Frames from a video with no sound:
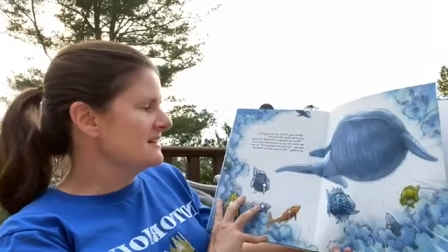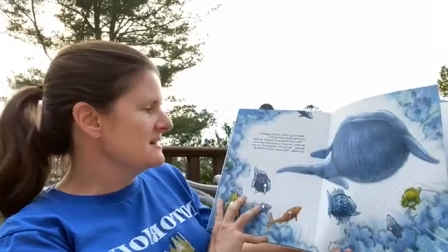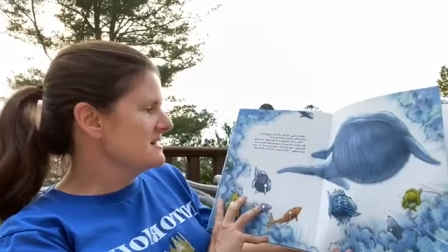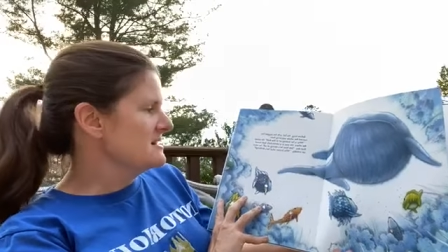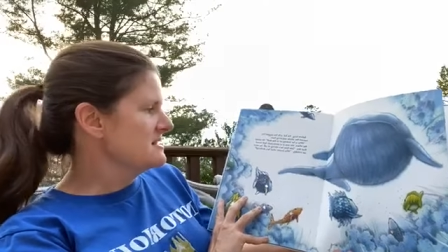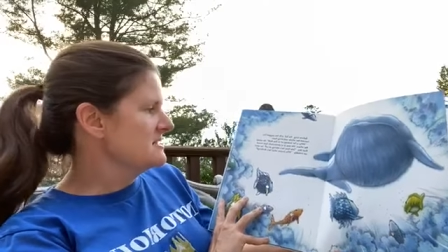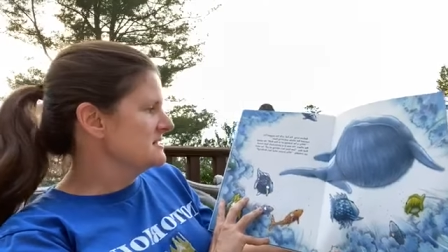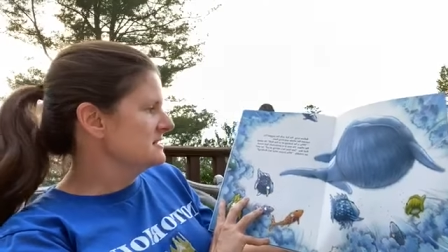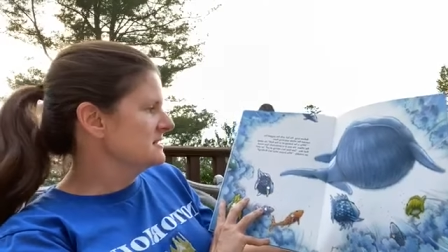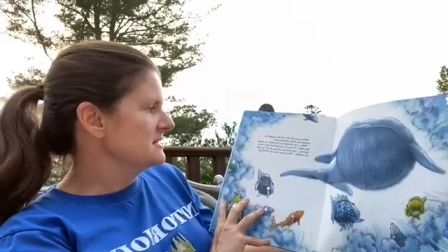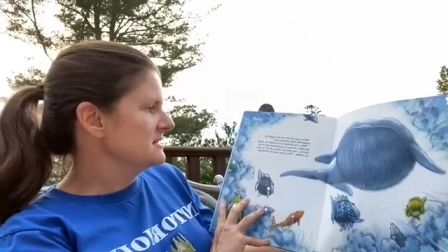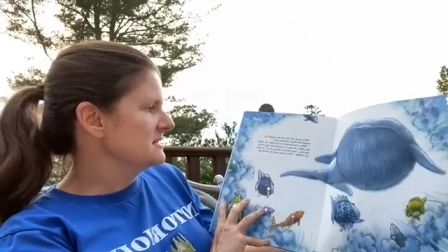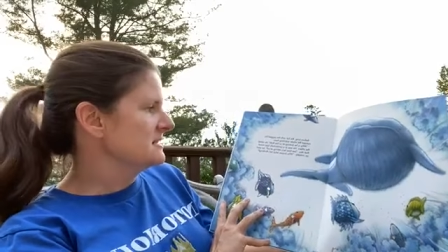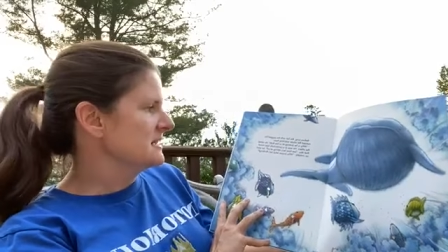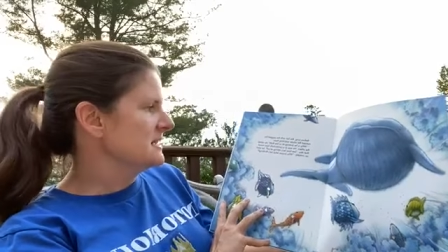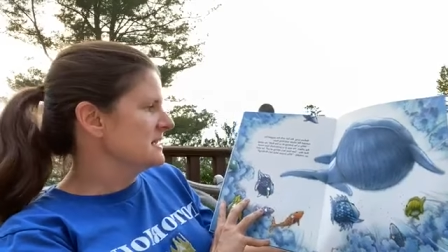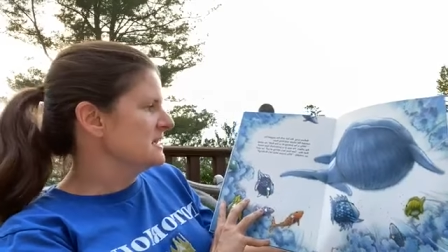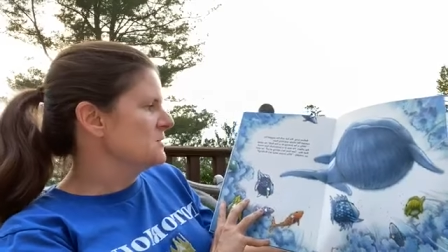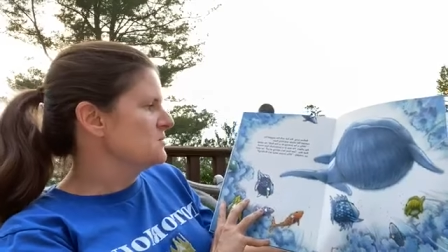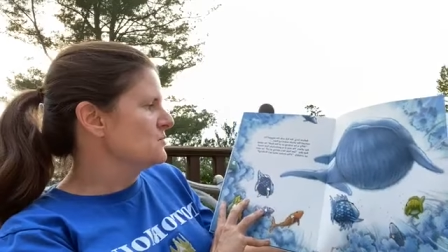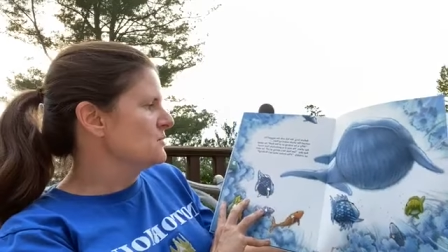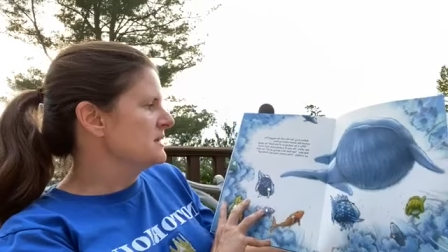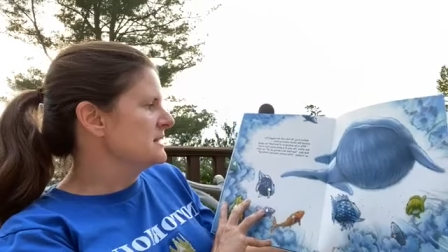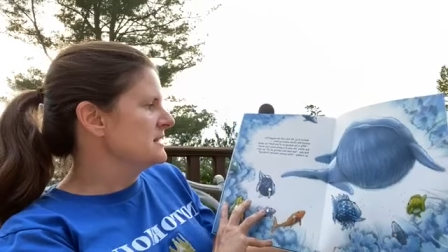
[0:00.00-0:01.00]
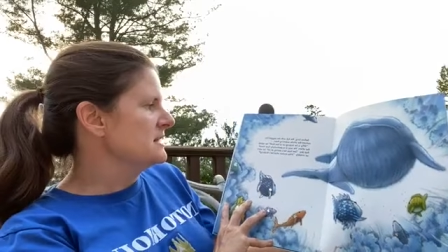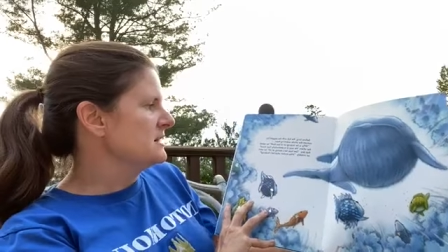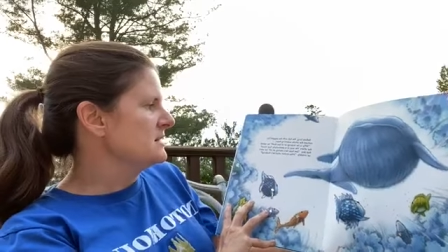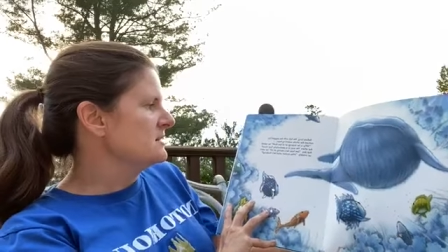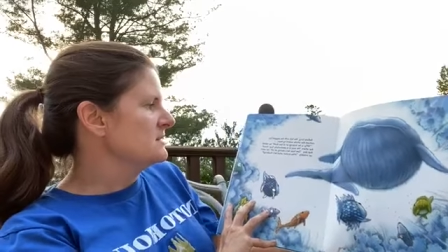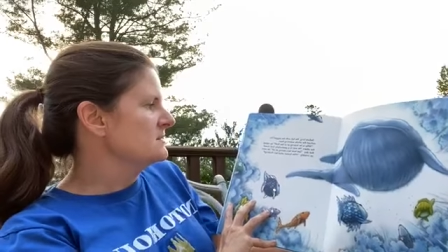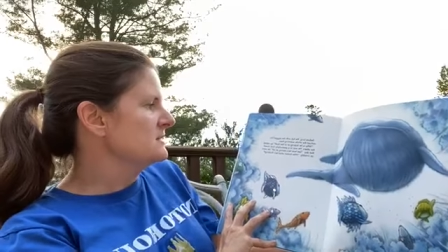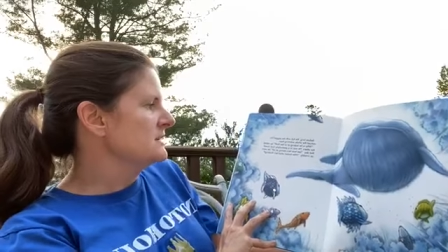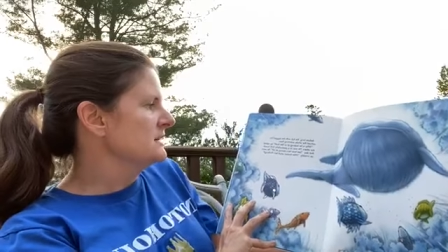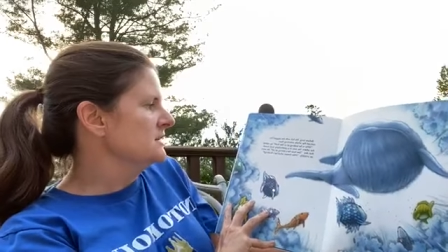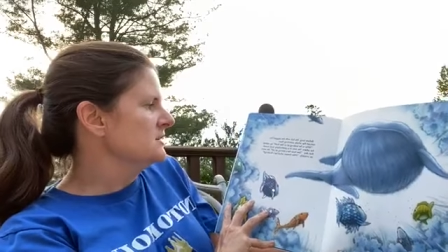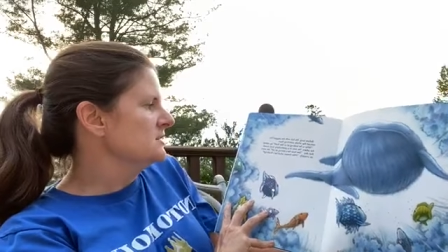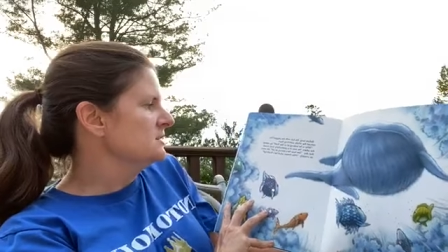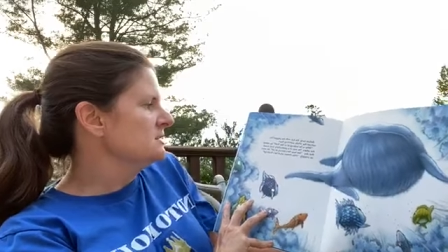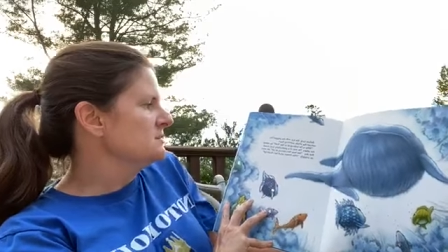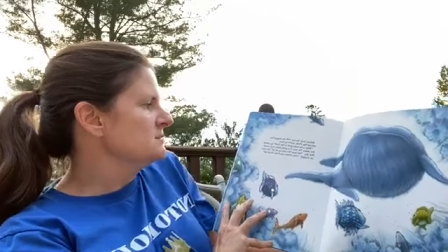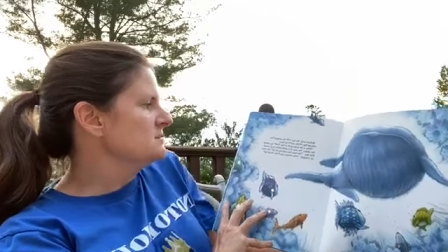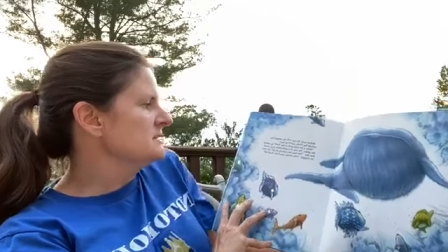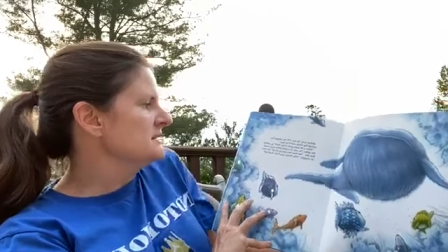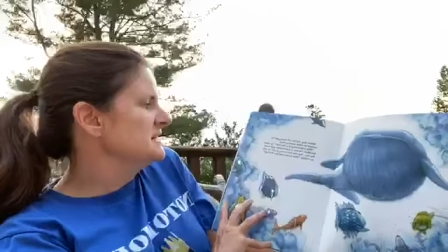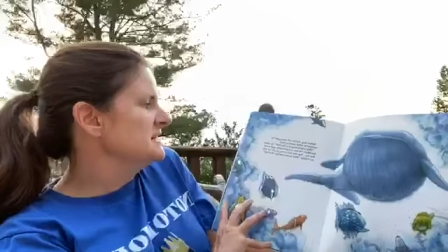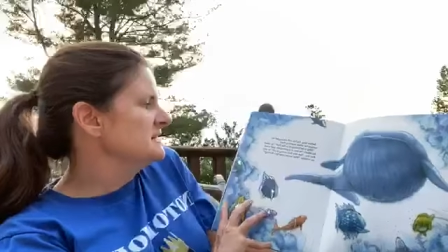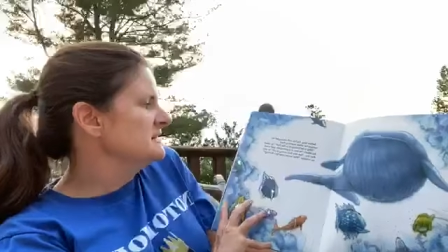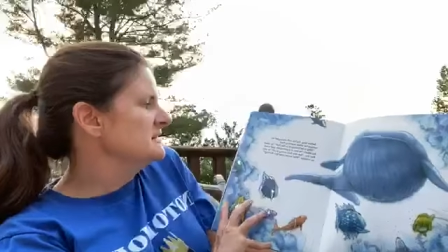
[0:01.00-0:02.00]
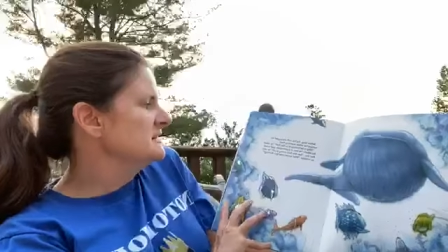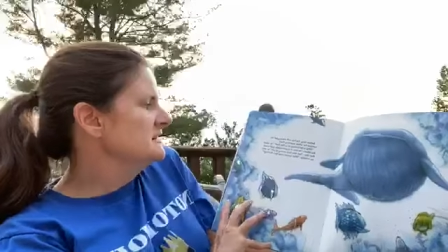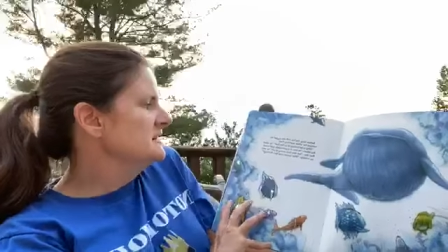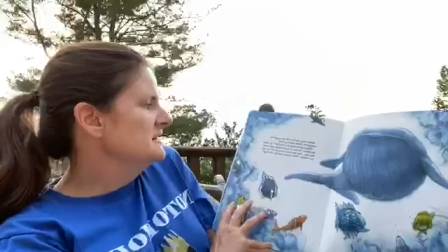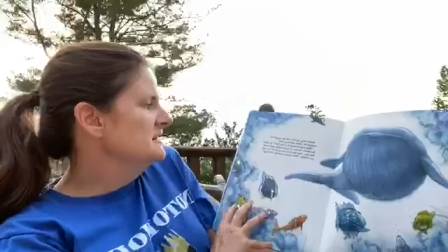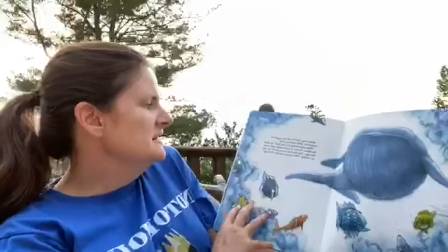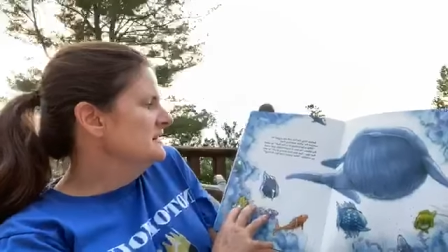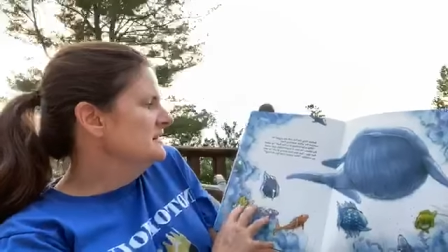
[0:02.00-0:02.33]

us? He went on irritably.